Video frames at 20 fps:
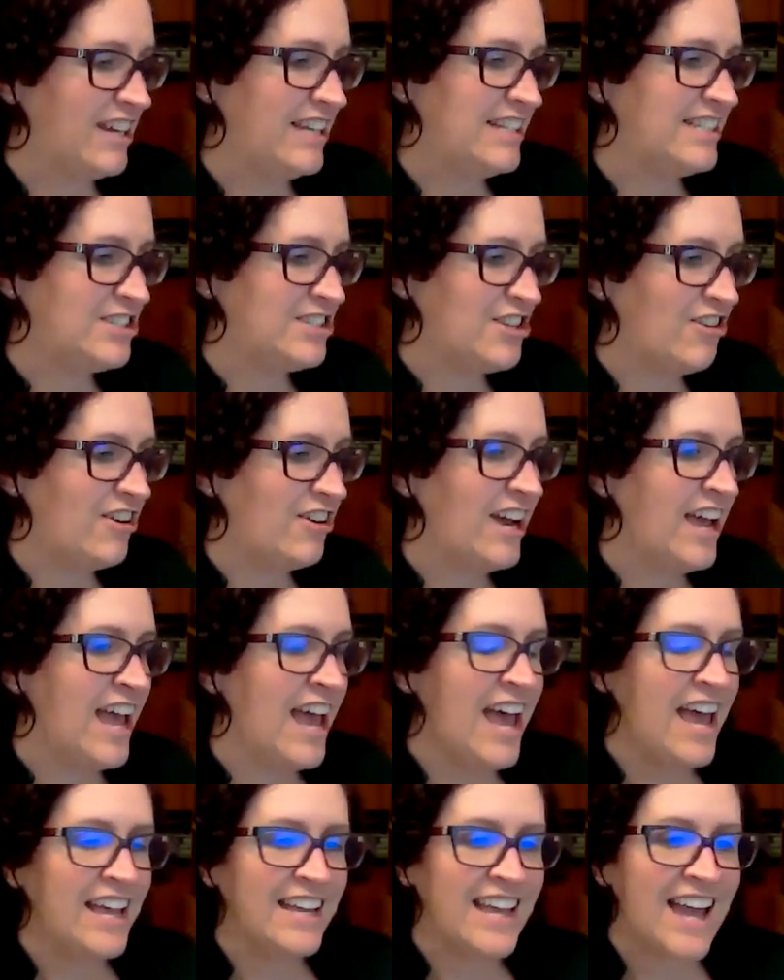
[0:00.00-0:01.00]
do it. So
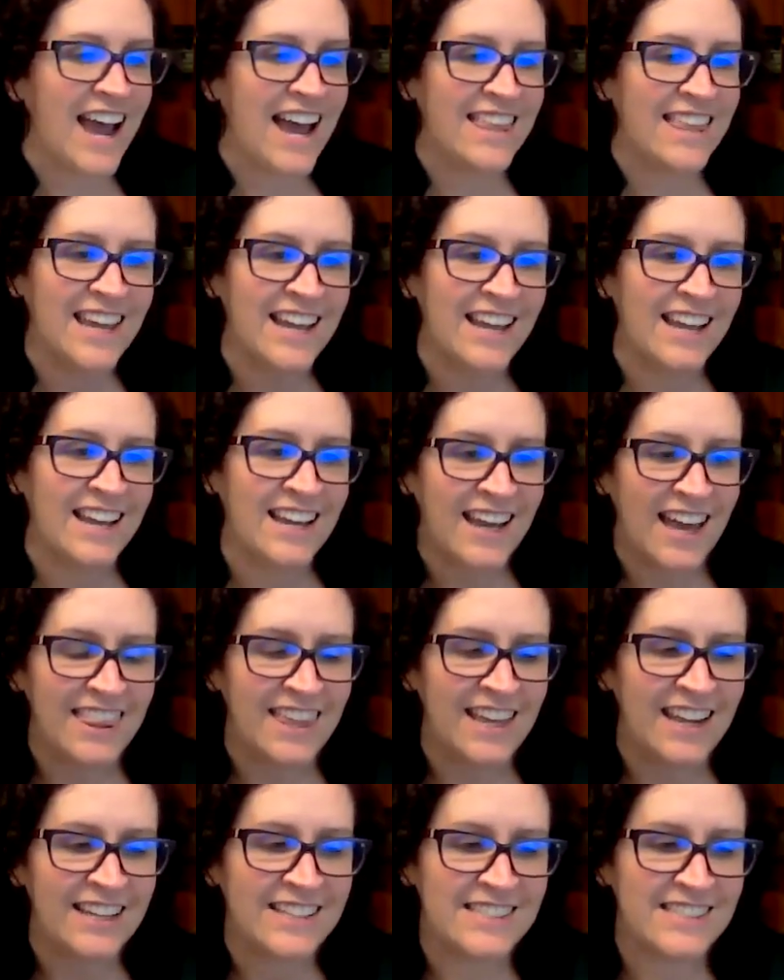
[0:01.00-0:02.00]
yeah, I think
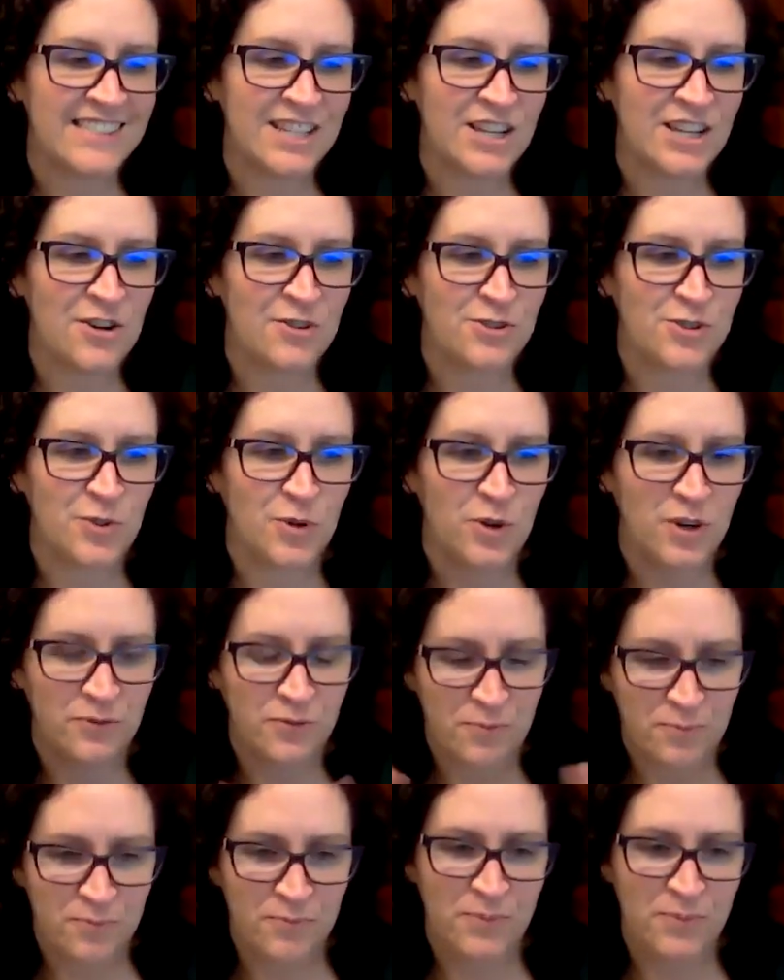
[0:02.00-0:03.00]
it's, sort
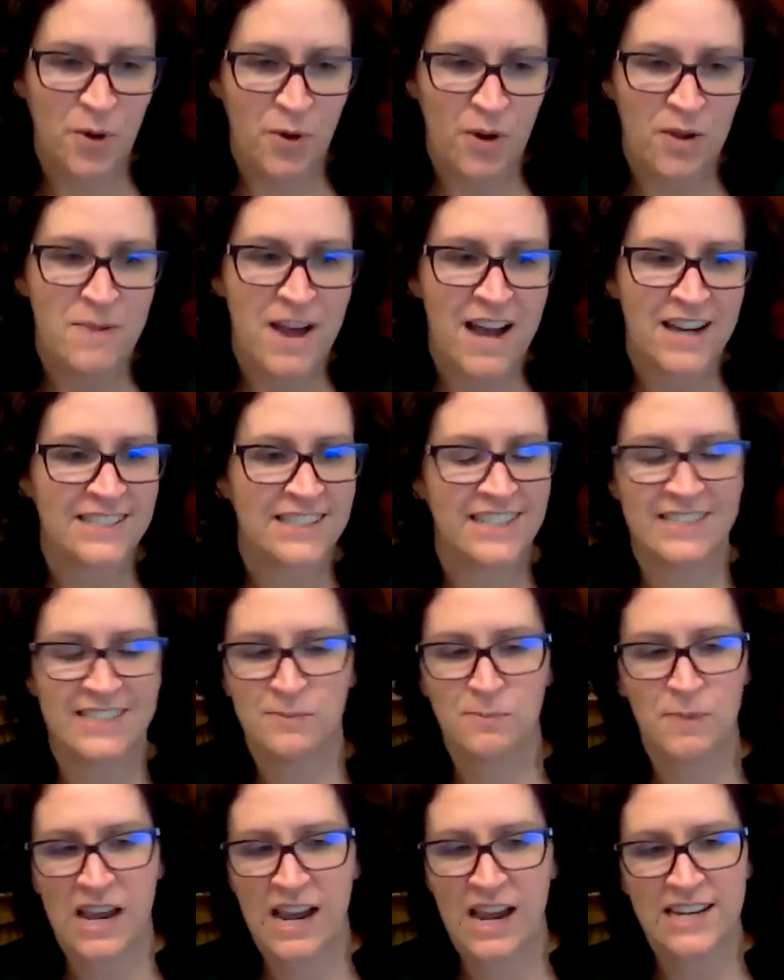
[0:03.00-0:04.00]
of going back to
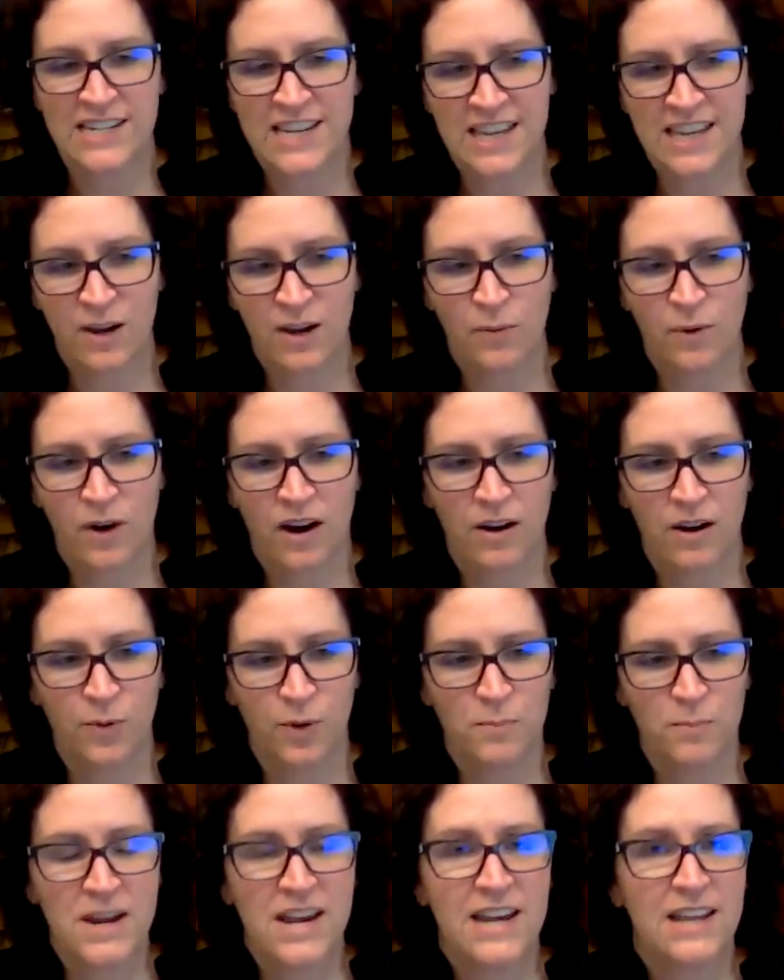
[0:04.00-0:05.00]
this big idea that
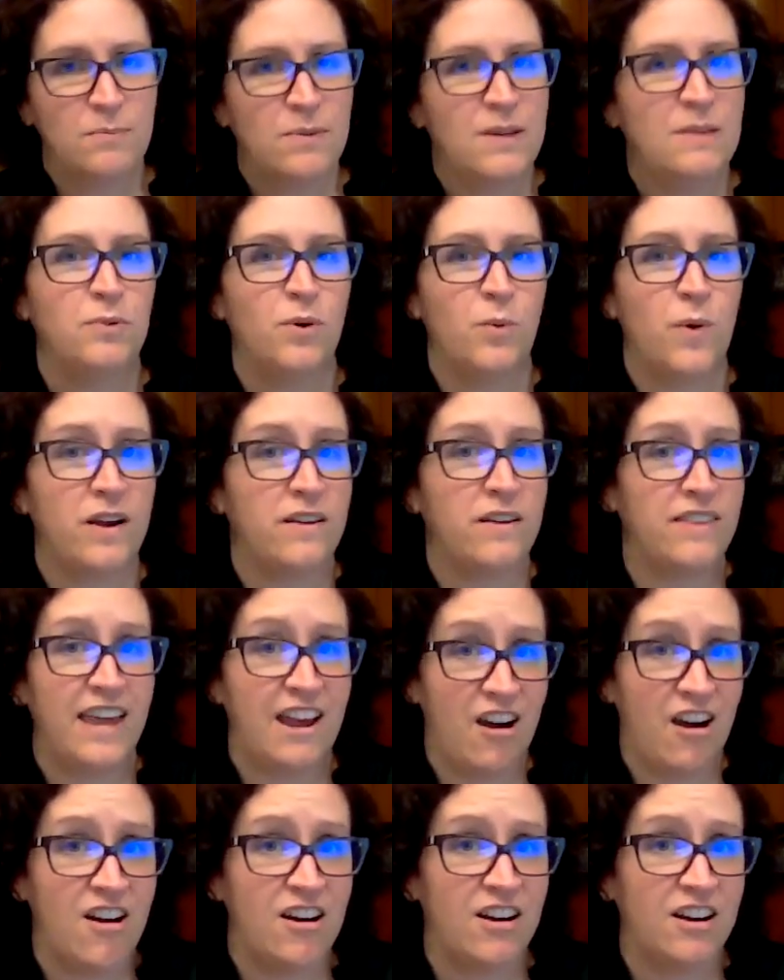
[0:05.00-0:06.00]
we're meeting people where
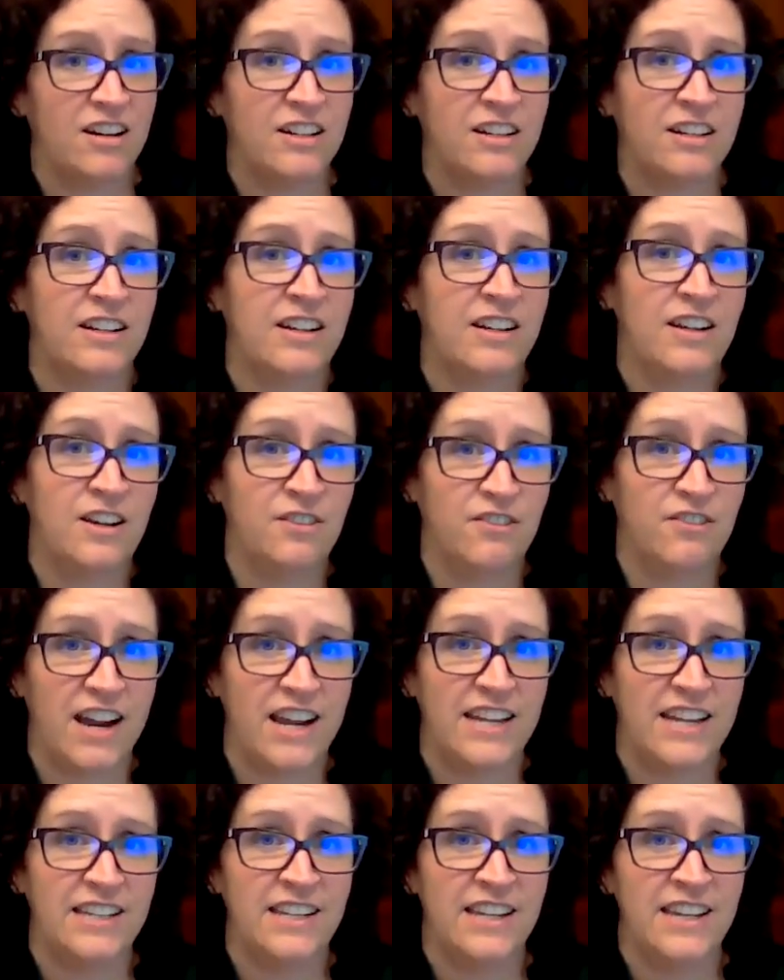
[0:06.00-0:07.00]
they are,
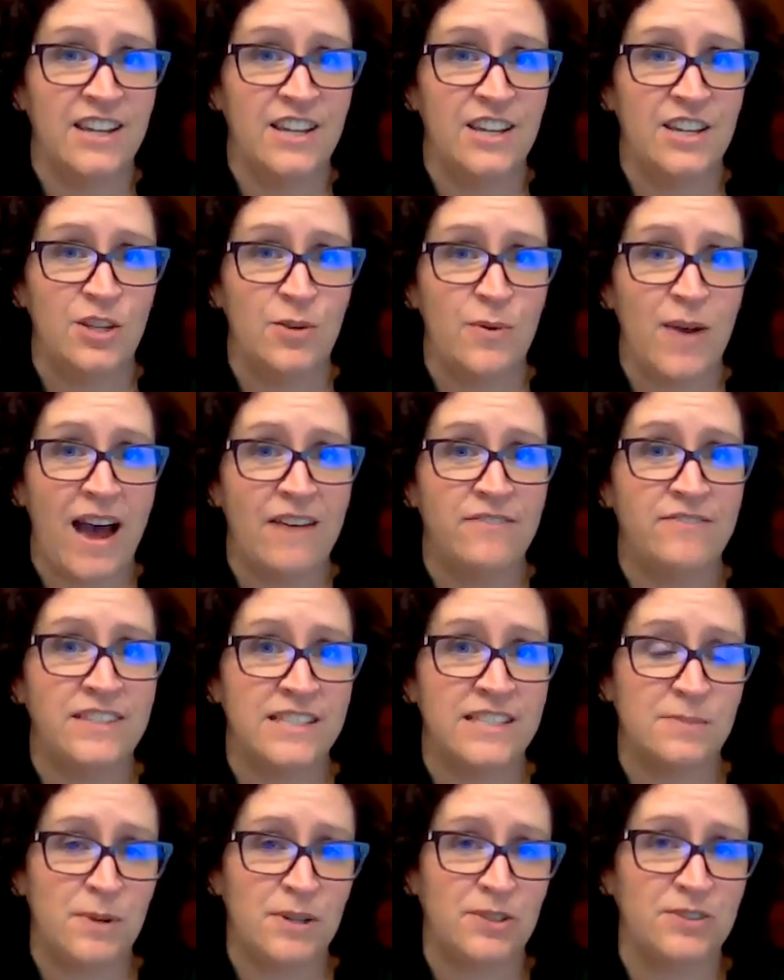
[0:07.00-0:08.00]
right? You have
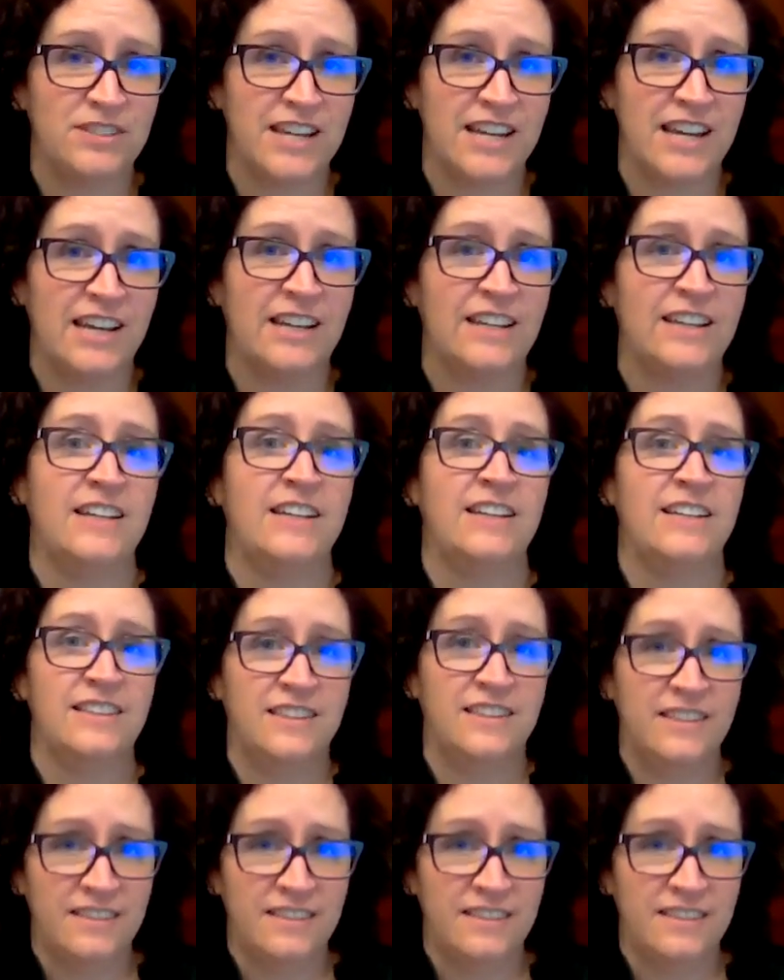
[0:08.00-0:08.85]
this building,